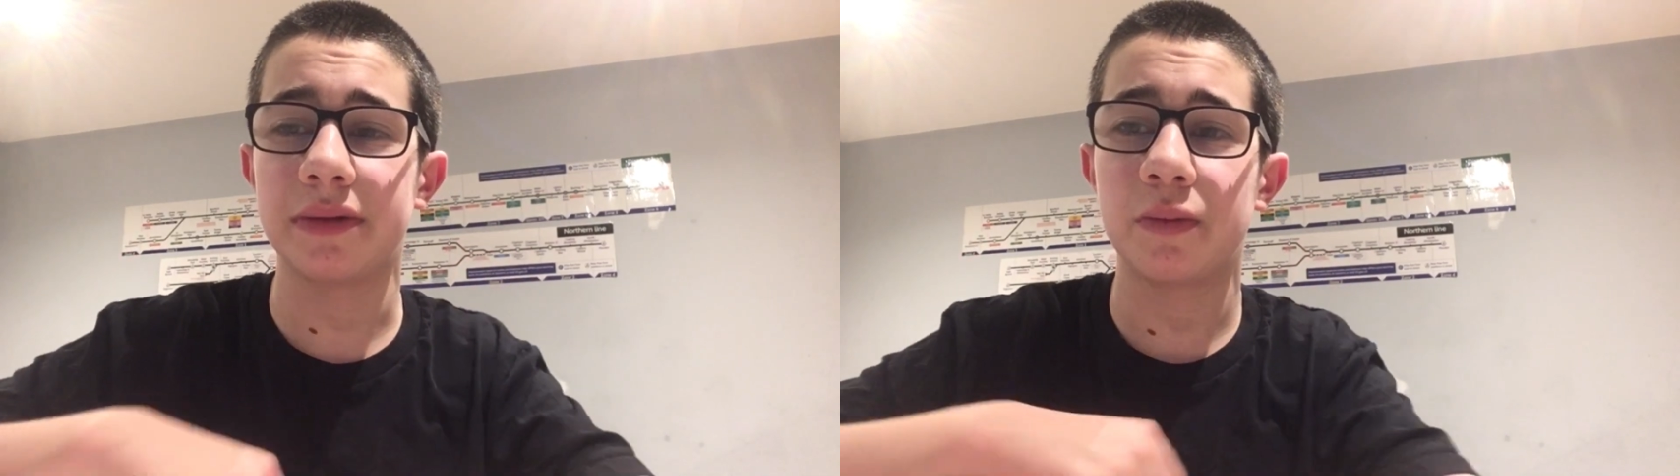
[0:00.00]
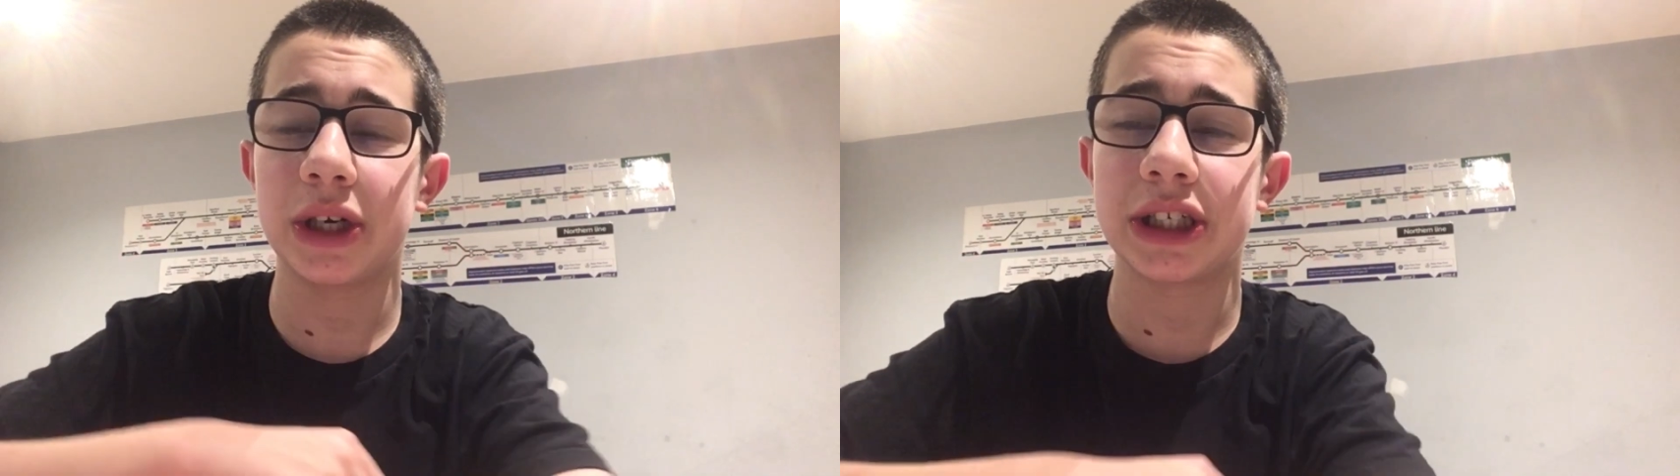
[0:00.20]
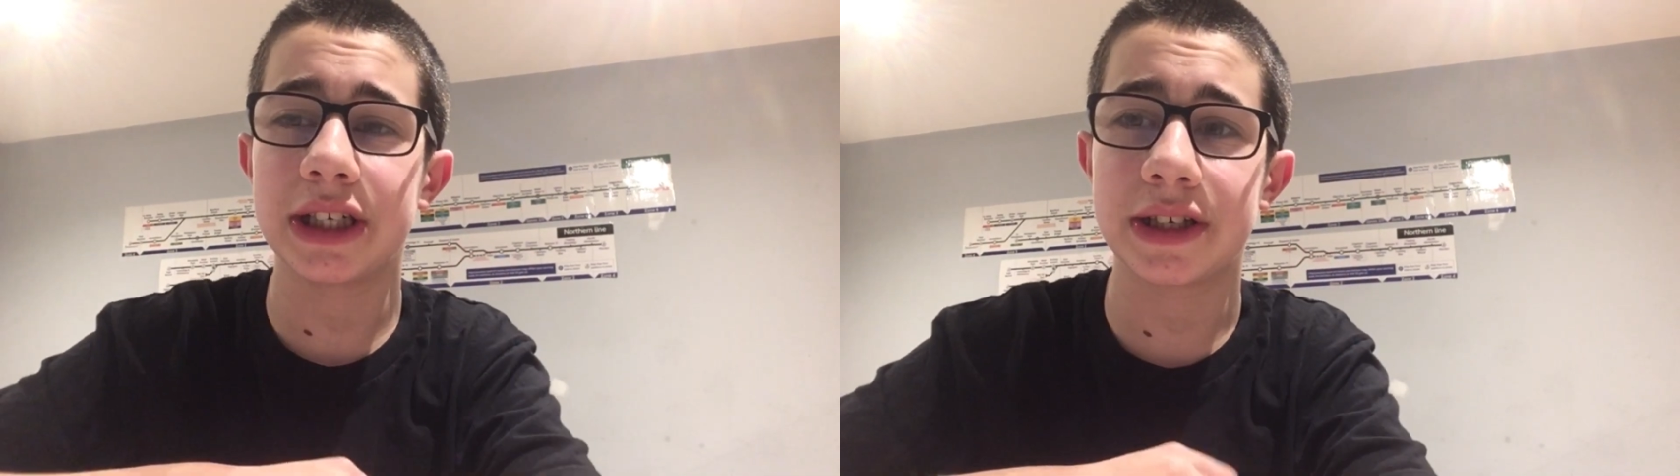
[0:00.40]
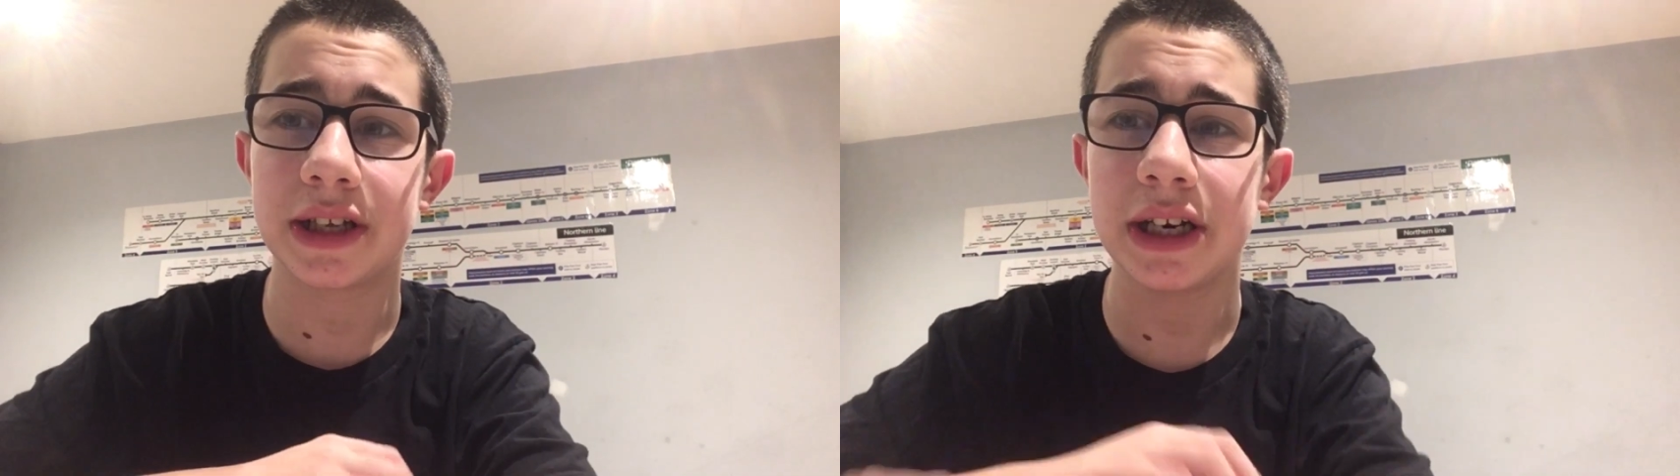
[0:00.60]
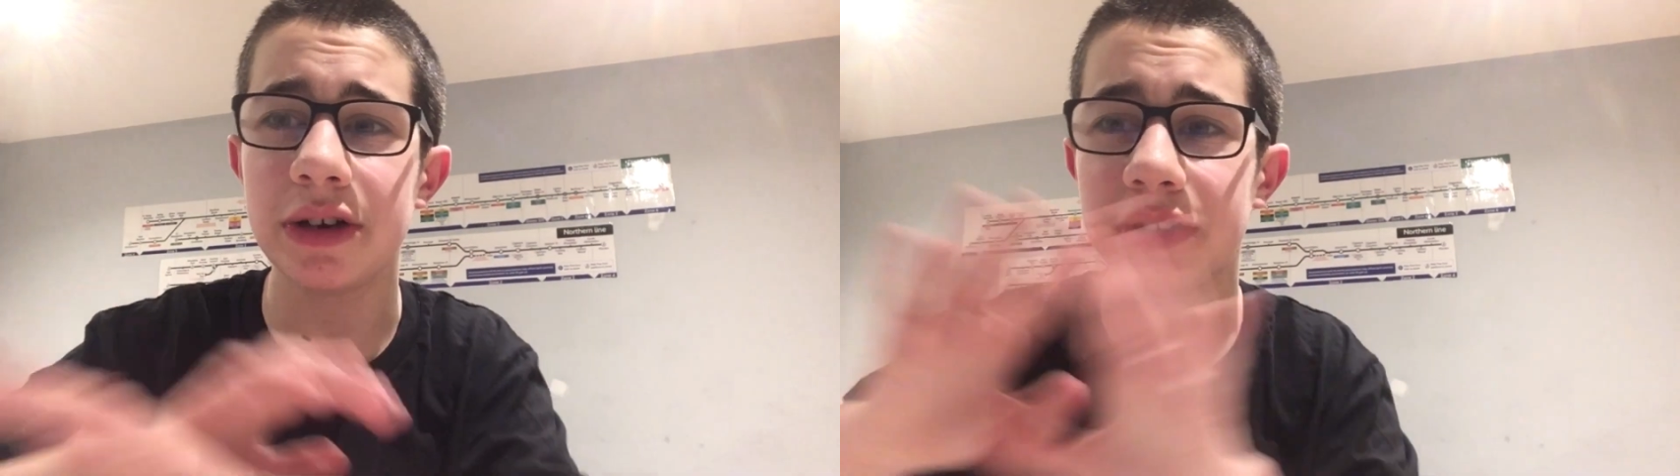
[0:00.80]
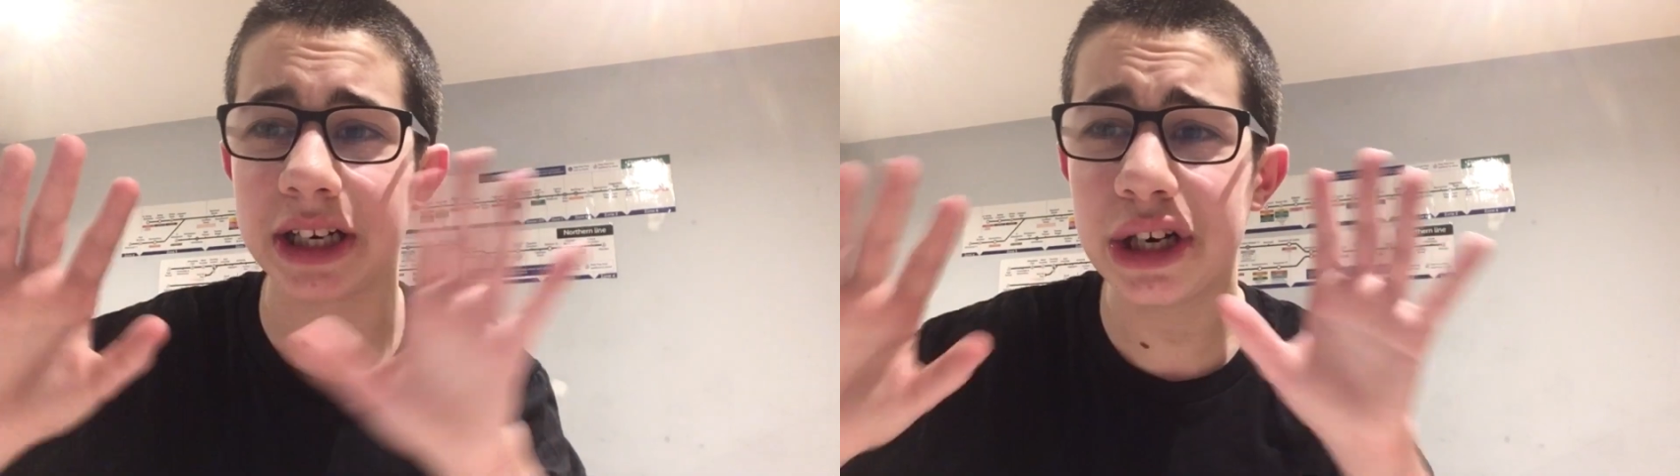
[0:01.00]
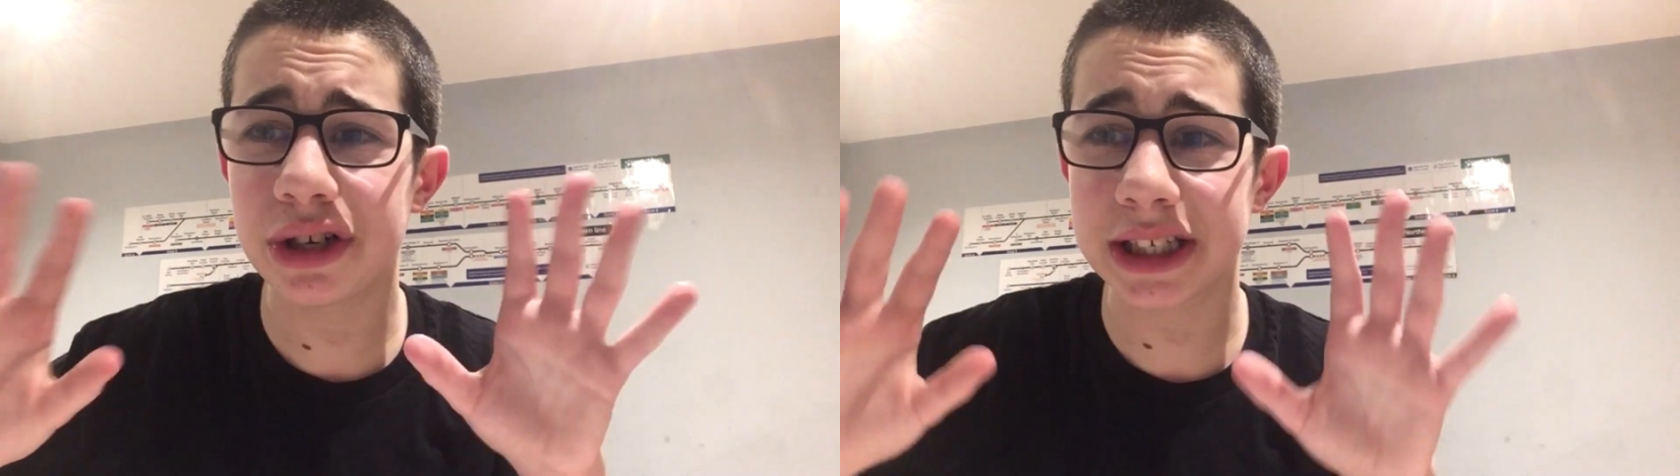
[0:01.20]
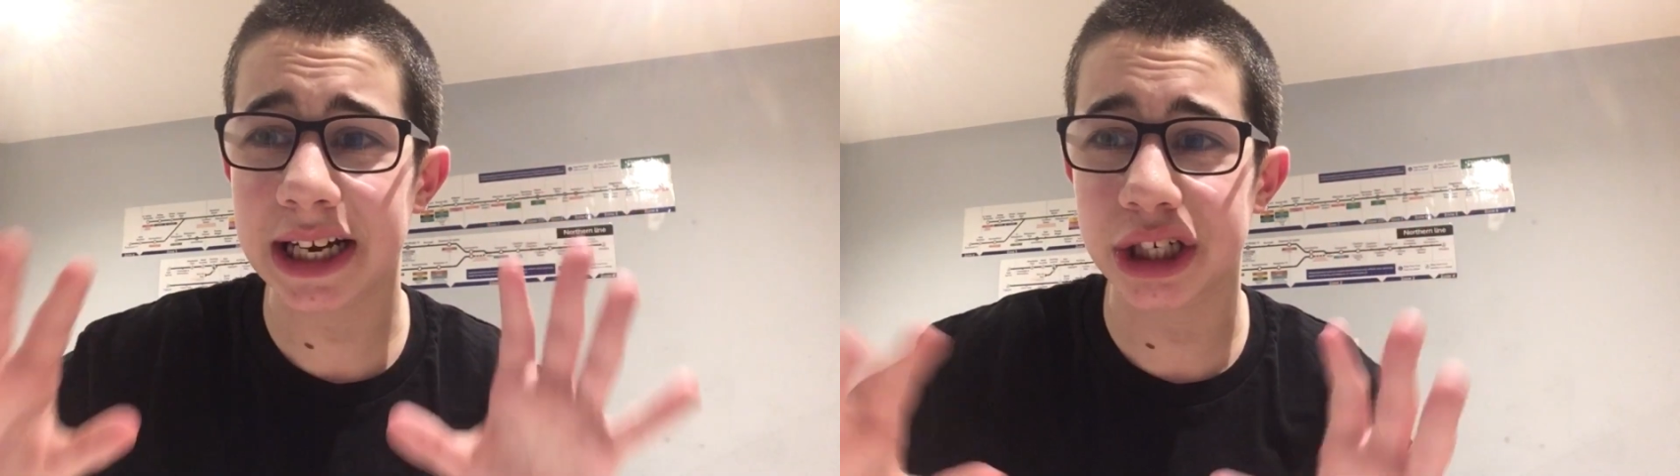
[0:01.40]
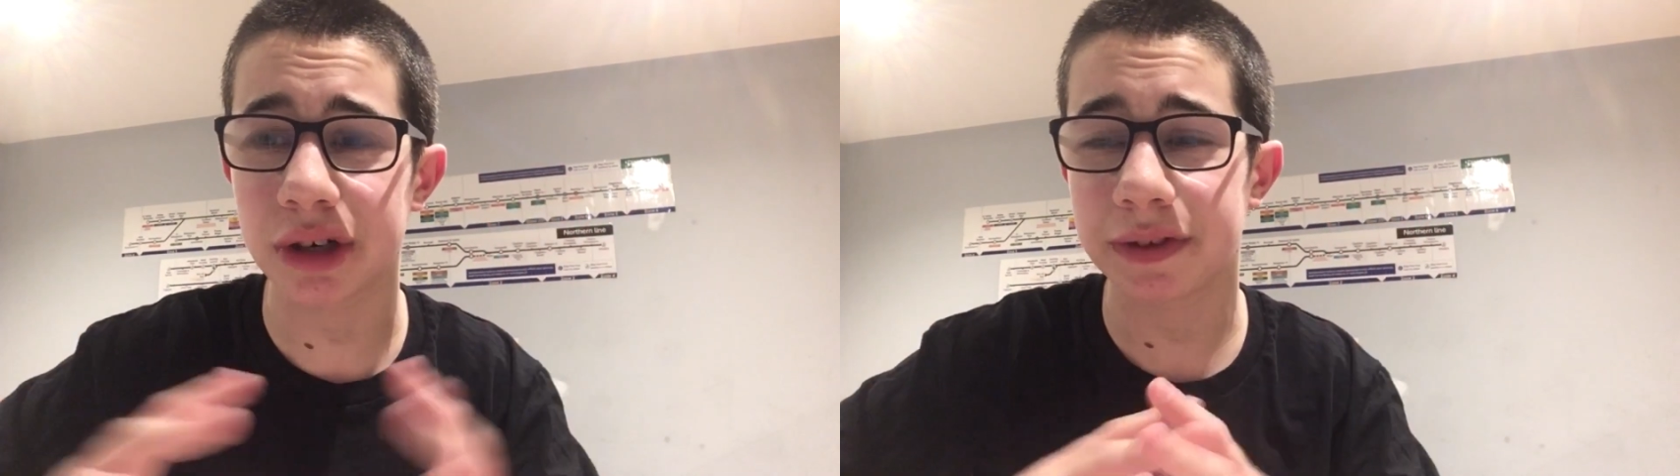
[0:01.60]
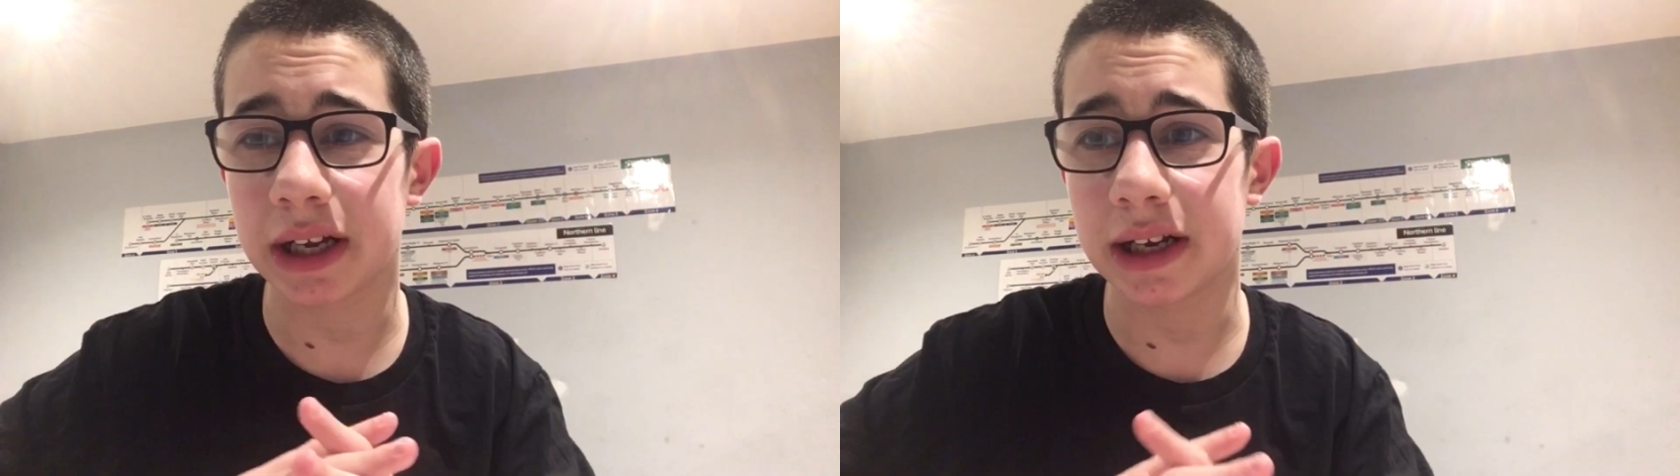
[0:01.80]
which is the new section
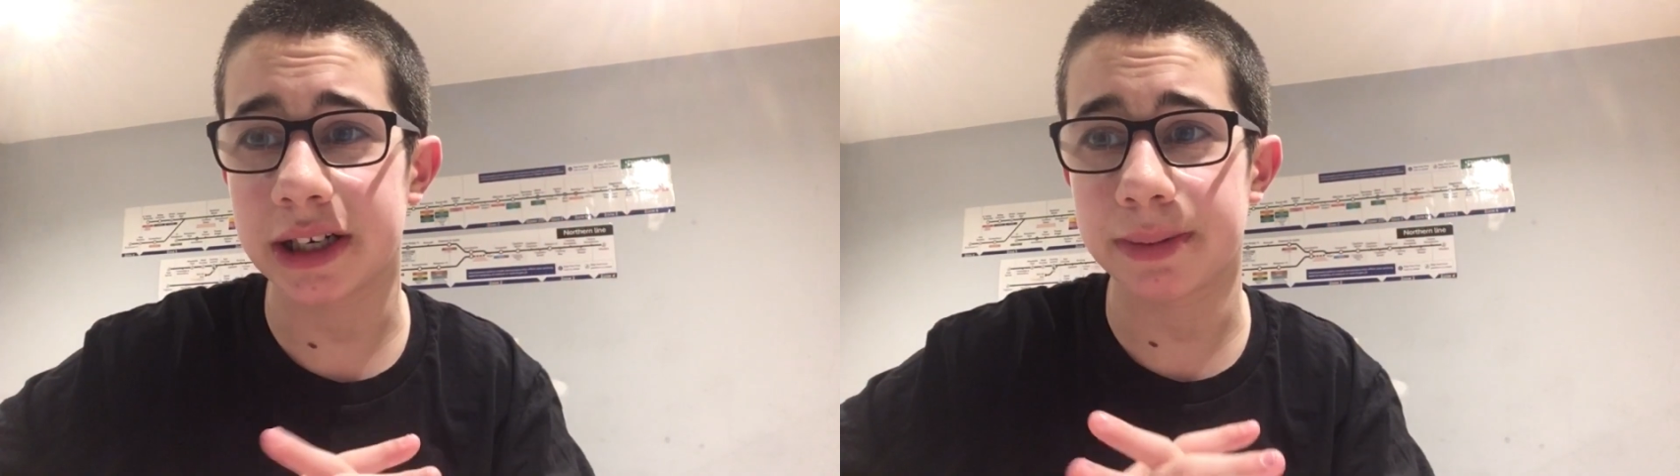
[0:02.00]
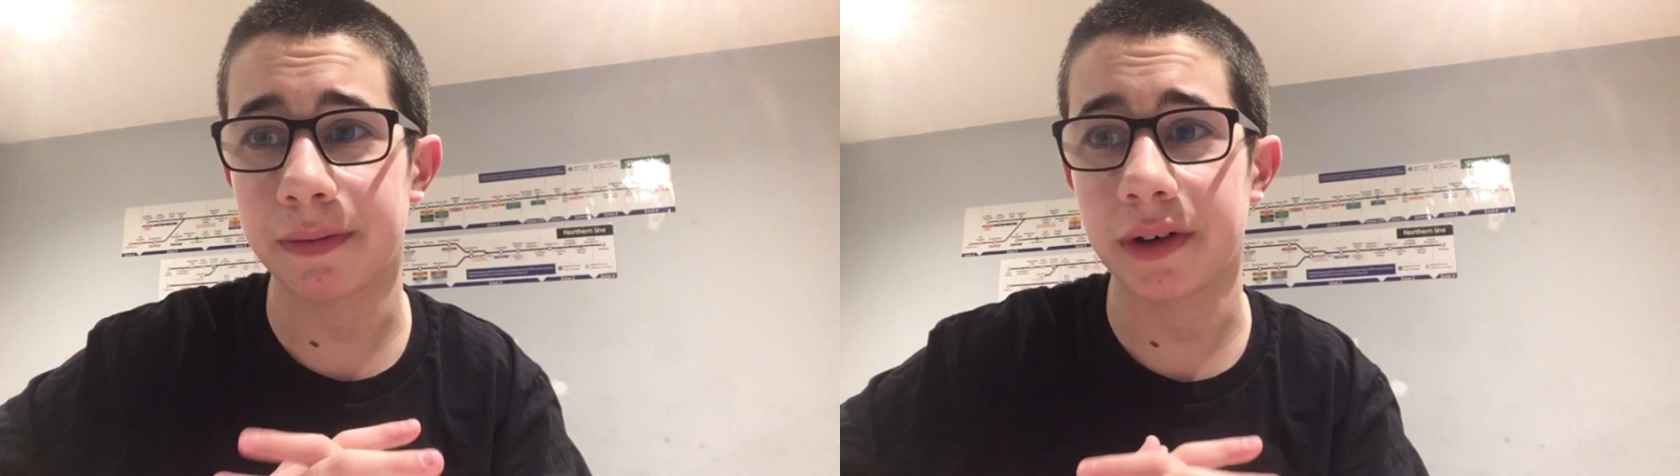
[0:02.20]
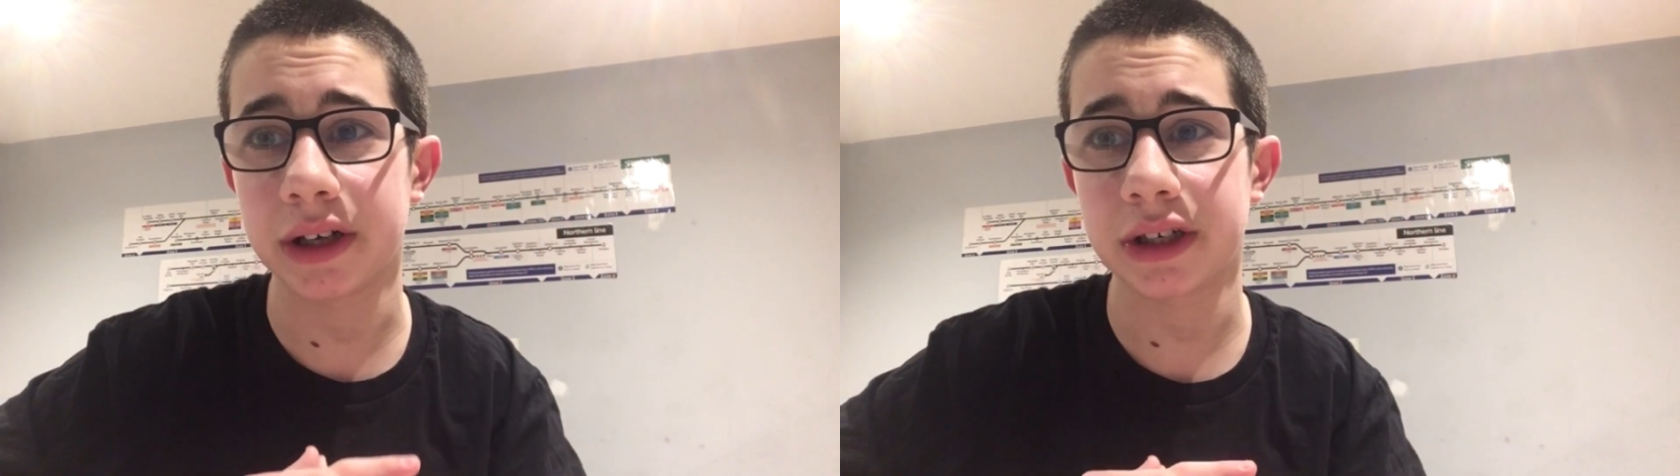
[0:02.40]
of the Elizabeth line.